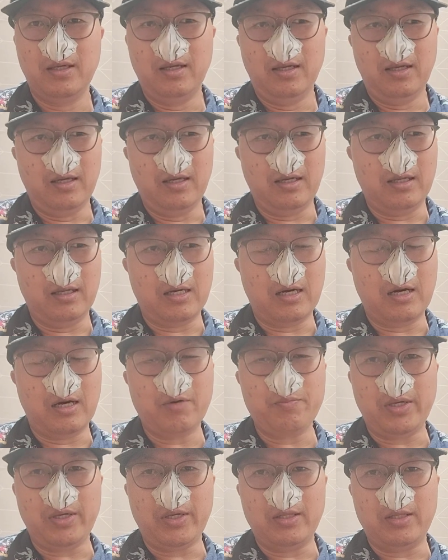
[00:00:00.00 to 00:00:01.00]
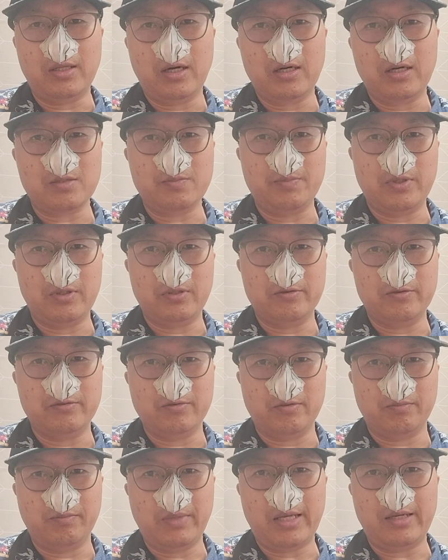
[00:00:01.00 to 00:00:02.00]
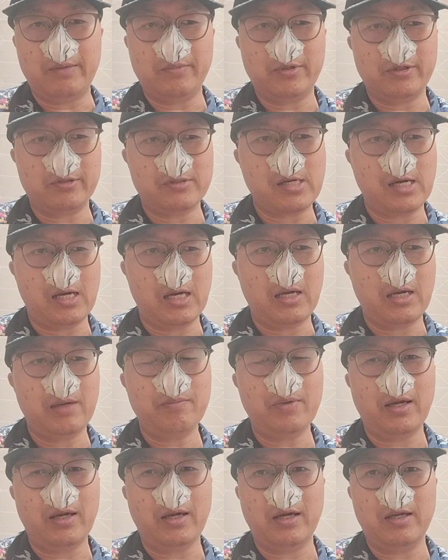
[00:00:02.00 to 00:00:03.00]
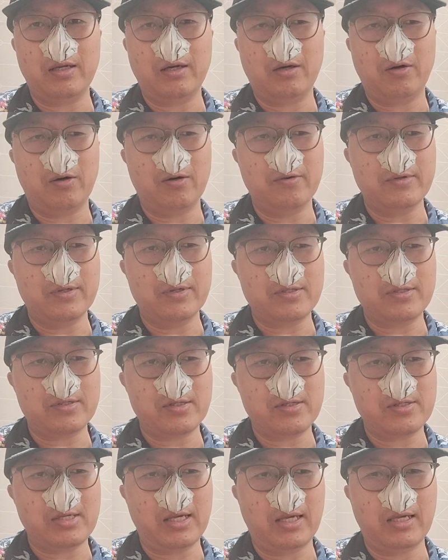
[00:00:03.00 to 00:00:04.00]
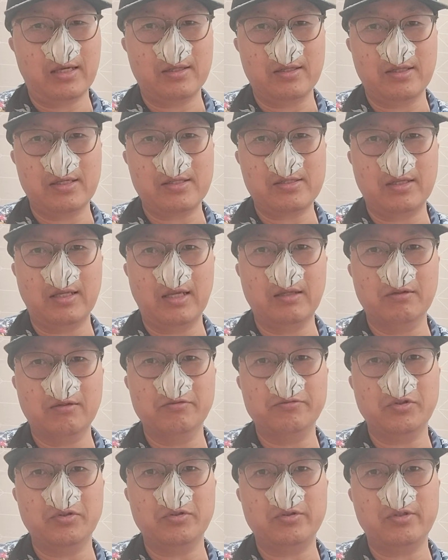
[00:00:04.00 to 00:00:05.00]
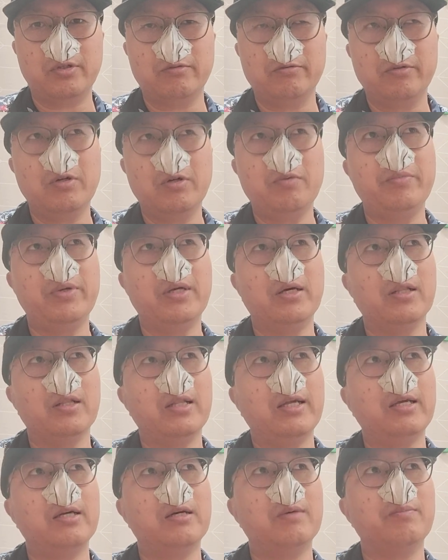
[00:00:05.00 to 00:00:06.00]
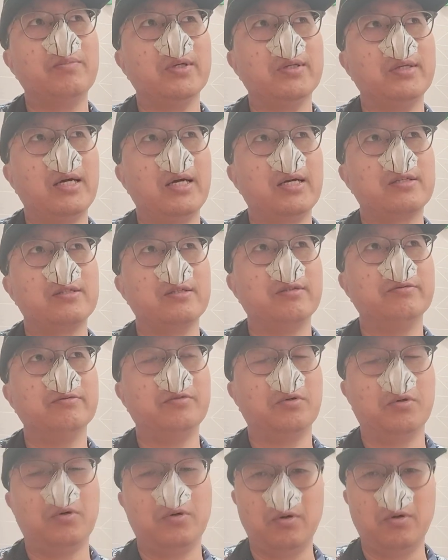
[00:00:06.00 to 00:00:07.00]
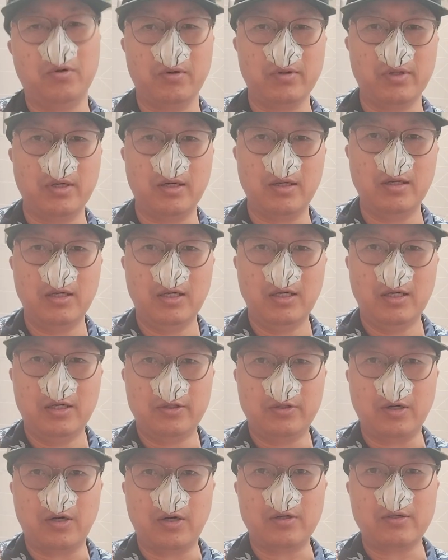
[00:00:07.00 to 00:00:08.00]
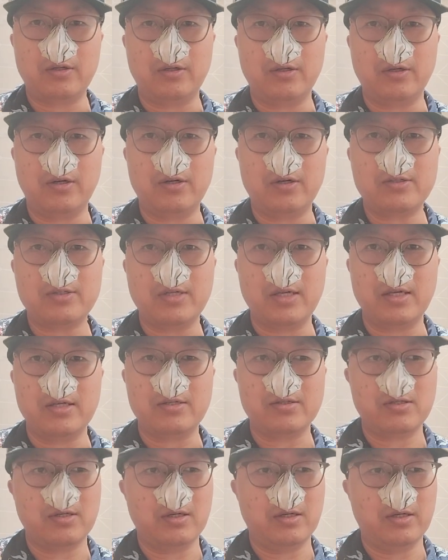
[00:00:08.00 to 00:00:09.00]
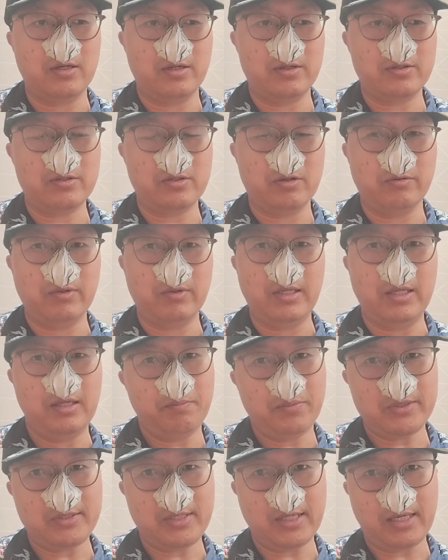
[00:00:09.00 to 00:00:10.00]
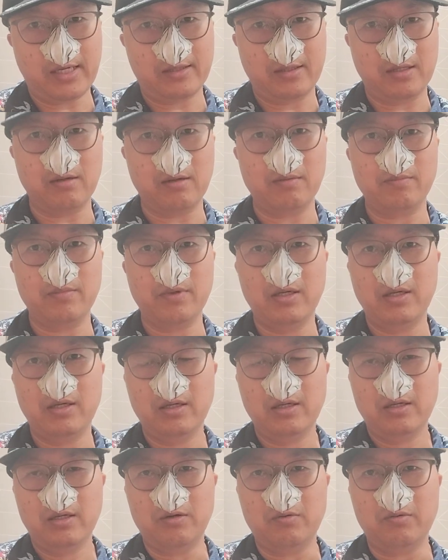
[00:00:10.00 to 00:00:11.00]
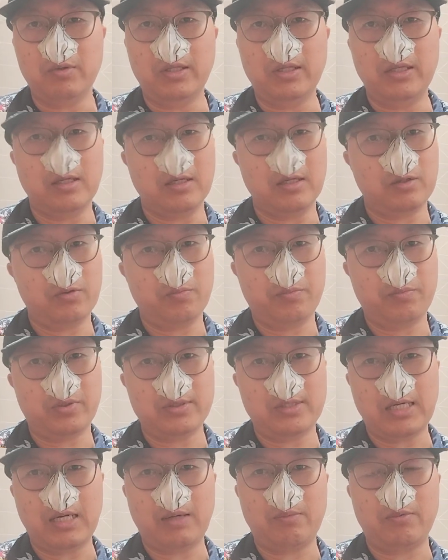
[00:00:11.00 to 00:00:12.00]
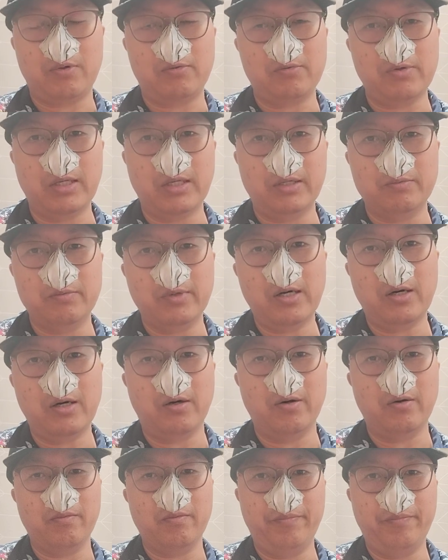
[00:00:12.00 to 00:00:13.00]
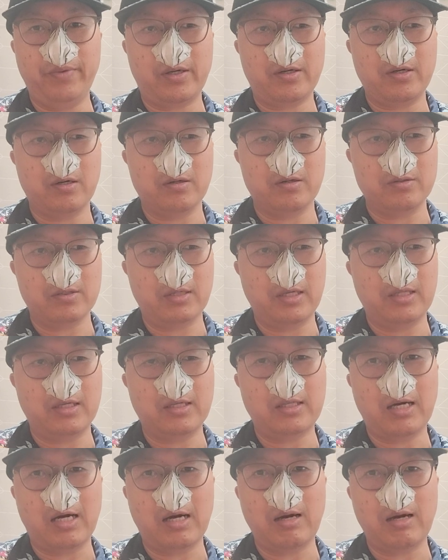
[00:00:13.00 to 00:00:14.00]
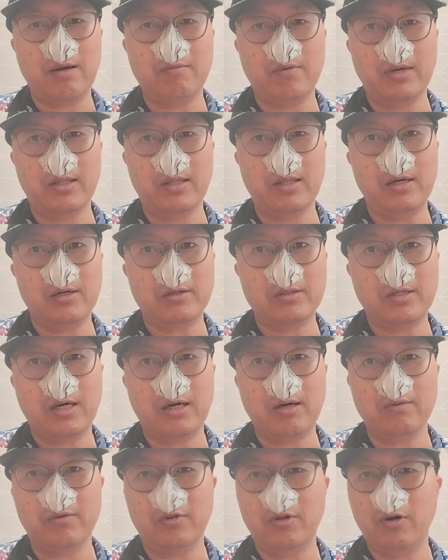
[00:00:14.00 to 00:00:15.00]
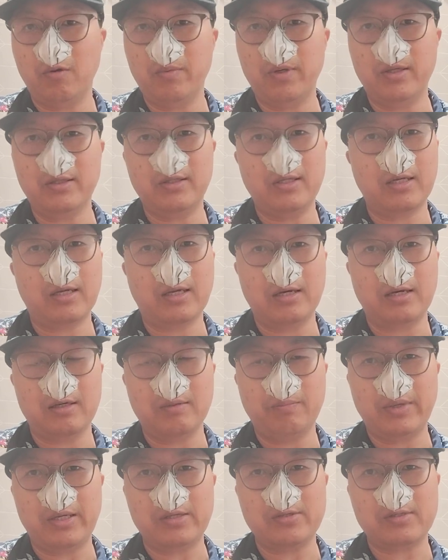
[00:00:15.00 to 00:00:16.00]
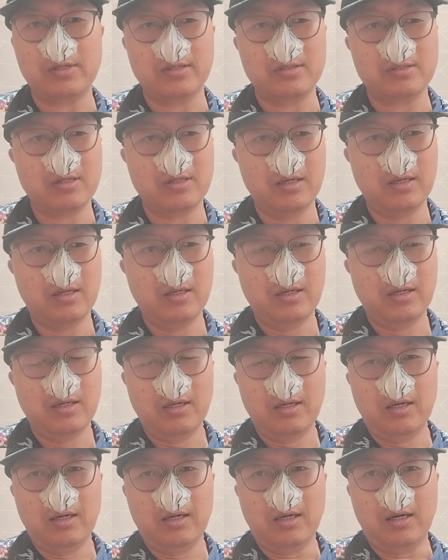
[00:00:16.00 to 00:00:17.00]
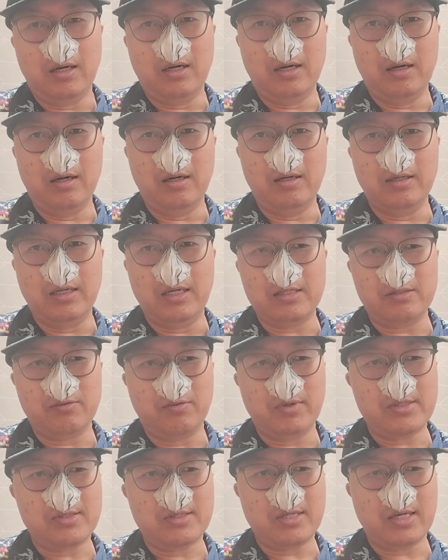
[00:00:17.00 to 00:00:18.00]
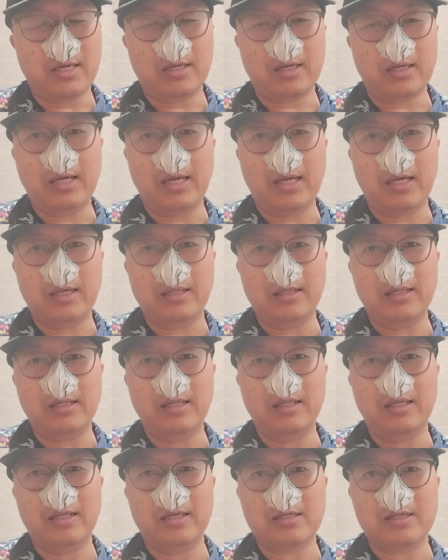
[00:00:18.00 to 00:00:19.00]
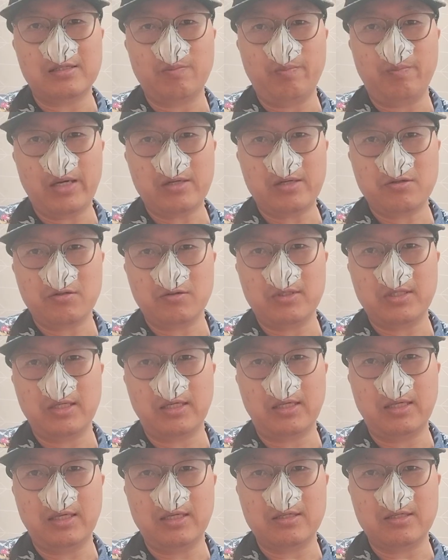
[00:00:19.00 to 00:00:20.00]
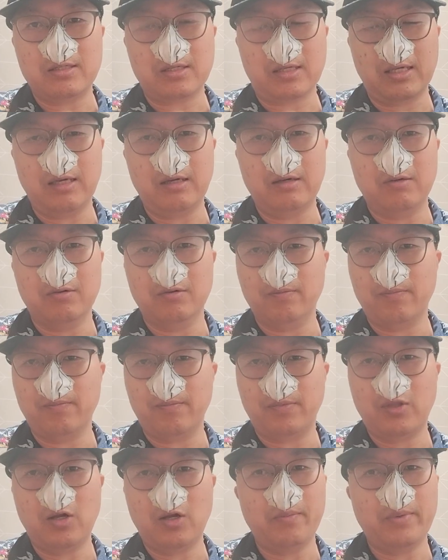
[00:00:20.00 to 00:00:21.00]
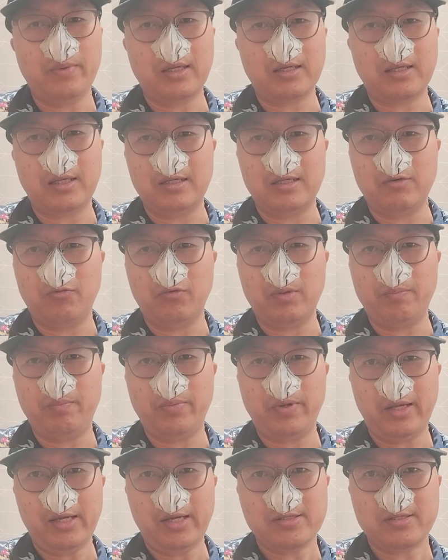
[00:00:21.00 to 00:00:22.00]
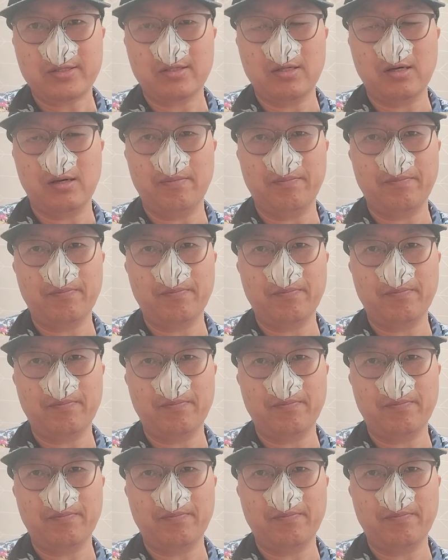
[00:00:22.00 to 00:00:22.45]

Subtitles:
And I've been in the hospital for many more time, and I always think this nasal filter will be a layer of protection for all the doctor, nurses. So we need to protect them. We need to protect them really well, because in the time when they're down, nobody take care of the patients. As we said again, they need a specialty skill. Nobody can replace them.